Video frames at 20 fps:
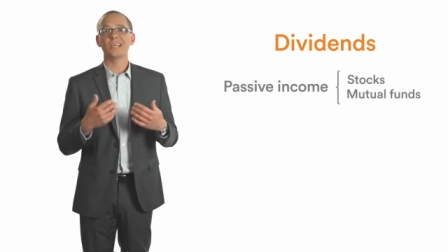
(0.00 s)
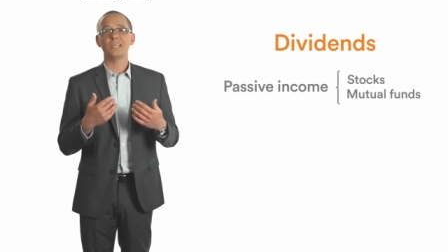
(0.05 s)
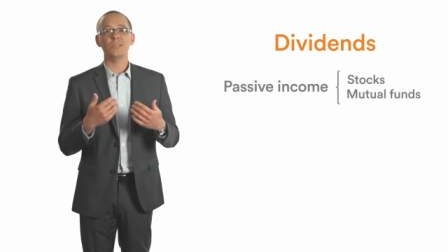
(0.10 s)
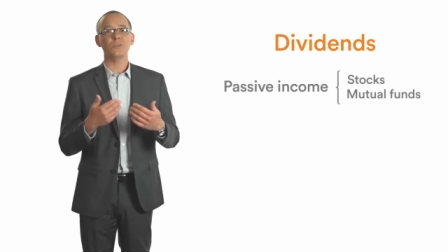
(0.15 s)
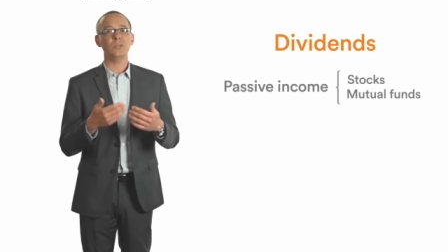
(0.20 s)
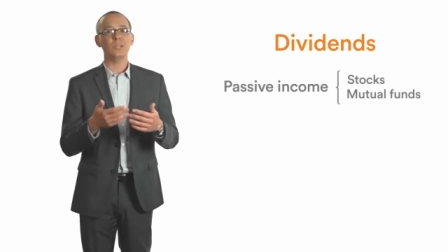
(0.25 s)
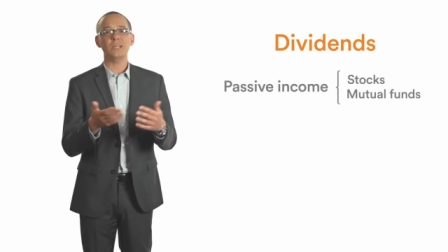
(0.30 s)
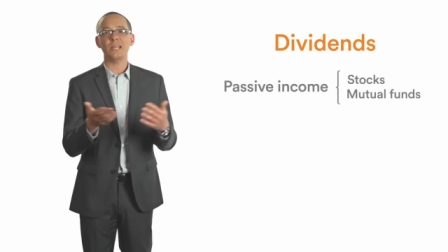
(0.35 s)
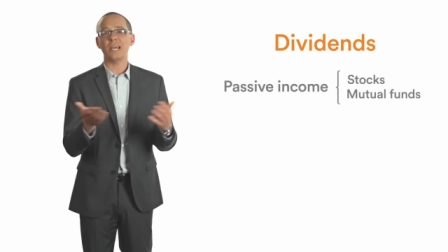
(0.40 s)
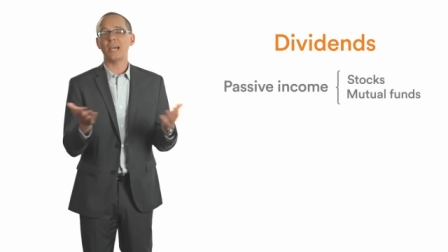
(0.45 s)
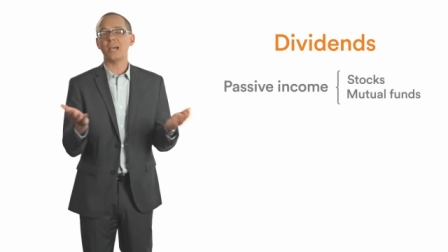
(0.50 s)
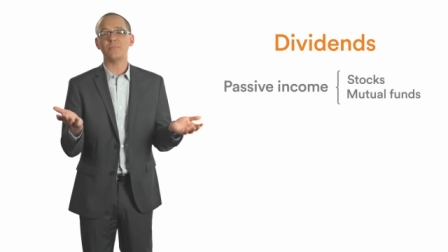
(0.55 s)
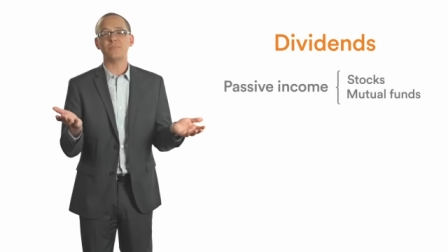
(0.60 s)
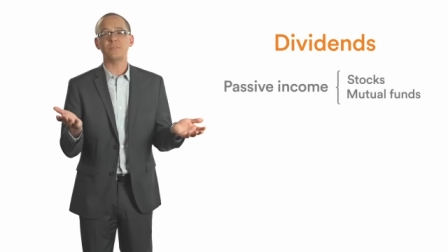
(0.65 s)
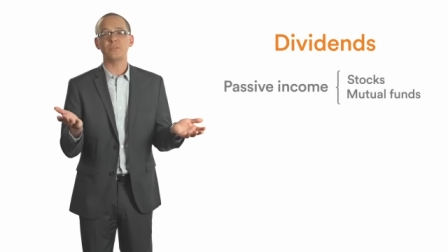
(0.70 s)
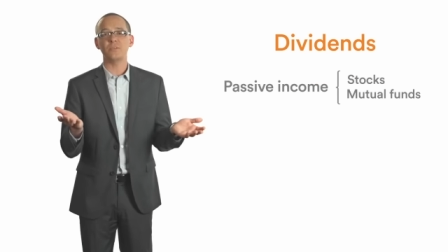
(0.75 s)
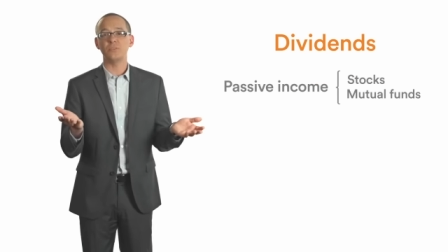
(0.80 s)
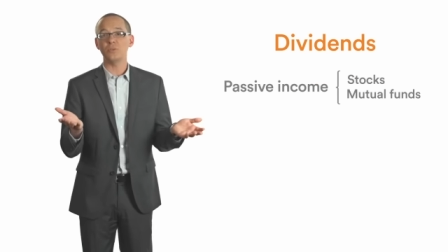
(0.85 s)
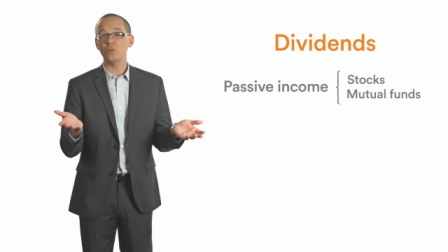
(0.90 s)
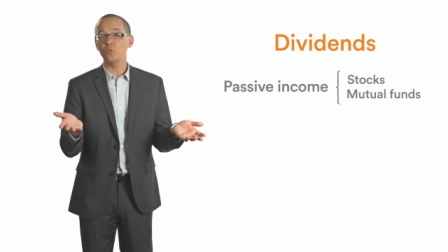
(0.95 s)
you didn't have
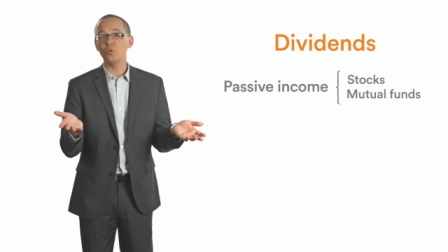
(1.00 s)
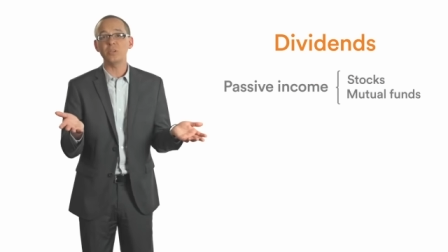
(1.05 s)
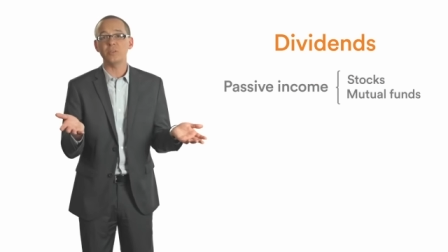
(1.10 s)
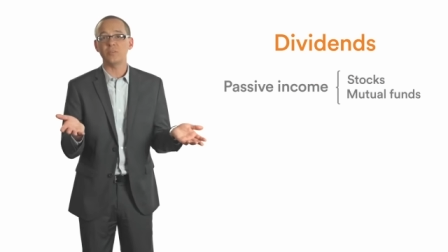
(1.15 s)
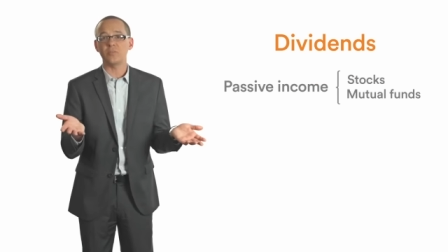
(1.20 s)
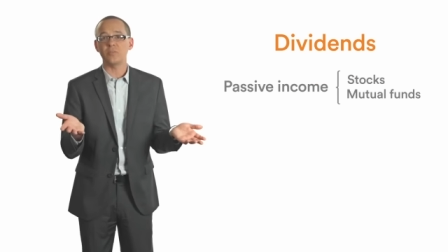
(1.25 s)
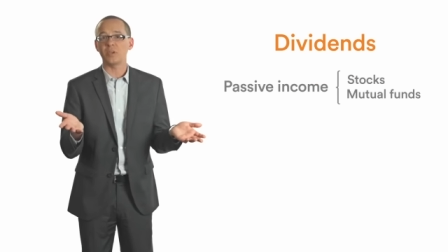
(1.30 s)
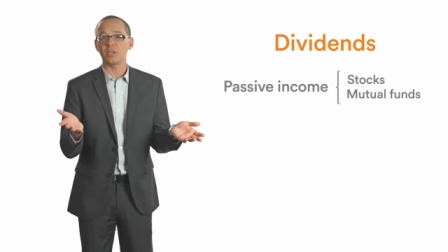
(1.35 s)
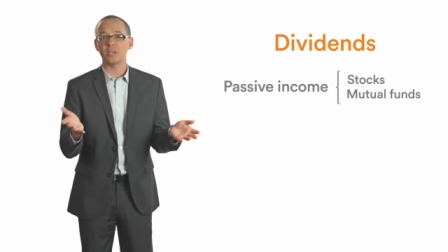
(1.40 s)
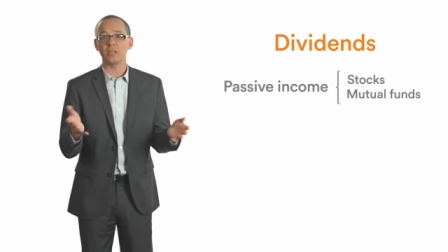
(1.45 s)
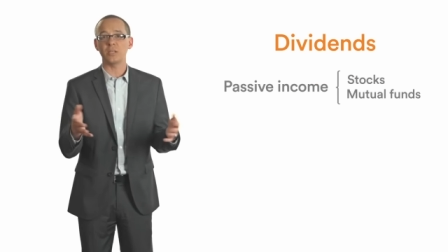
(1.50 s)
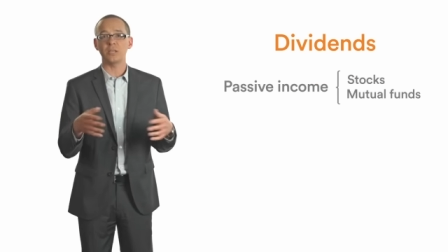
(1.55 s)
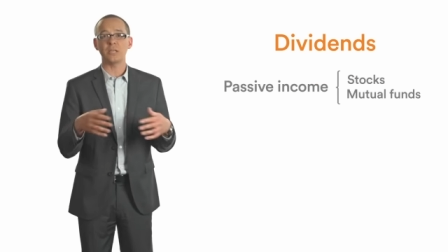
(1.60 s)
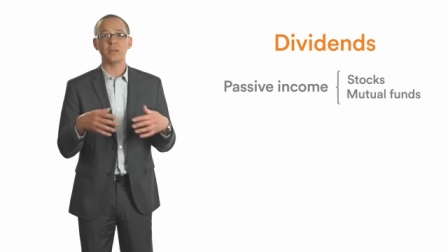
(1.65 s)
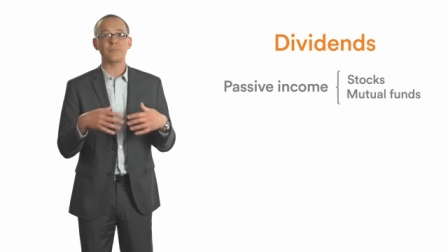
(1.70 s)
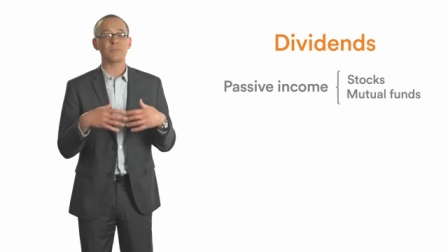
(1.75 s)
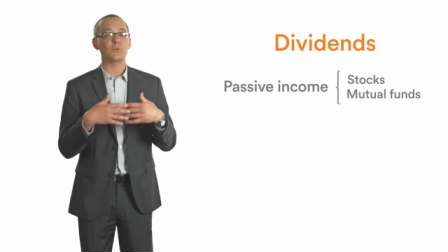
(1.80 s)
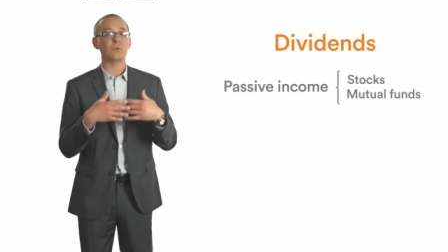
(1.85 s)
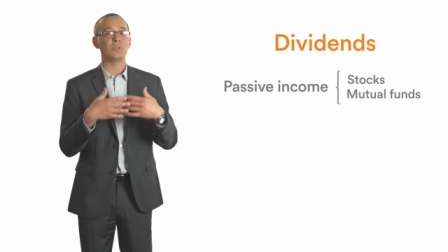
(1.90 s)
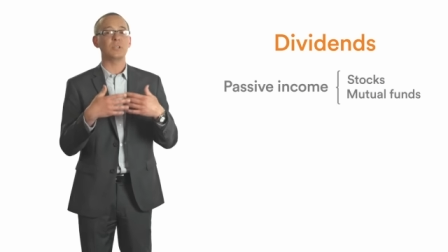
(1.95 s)
to do anything. You didn't
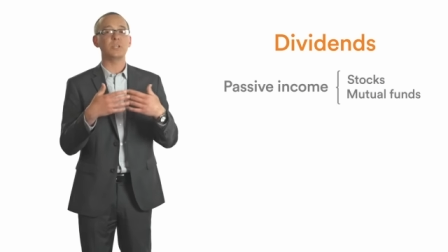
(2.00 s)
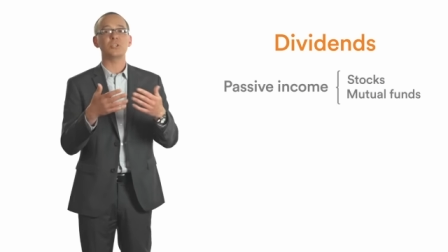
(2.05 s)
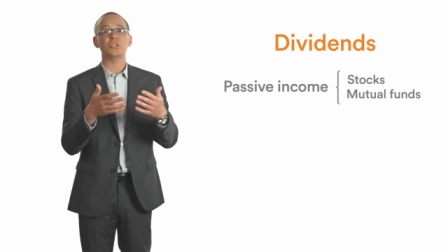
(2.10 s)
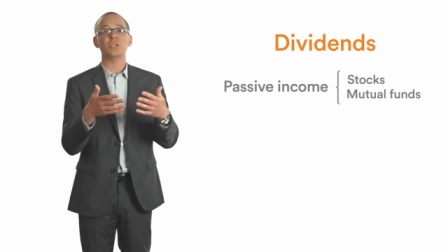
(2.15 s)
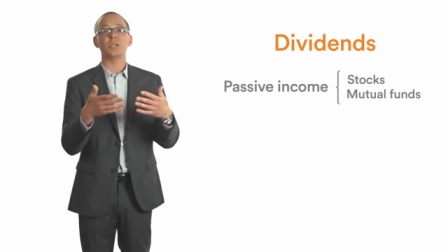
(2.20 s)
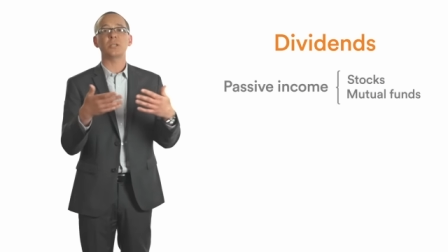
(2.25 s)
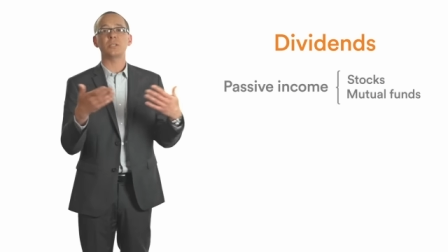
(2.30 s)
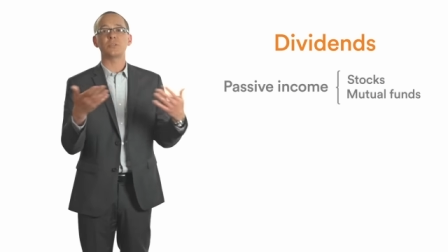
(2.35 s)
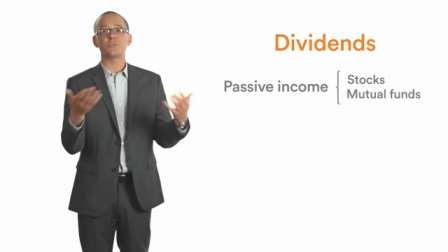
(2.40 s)
have to initiate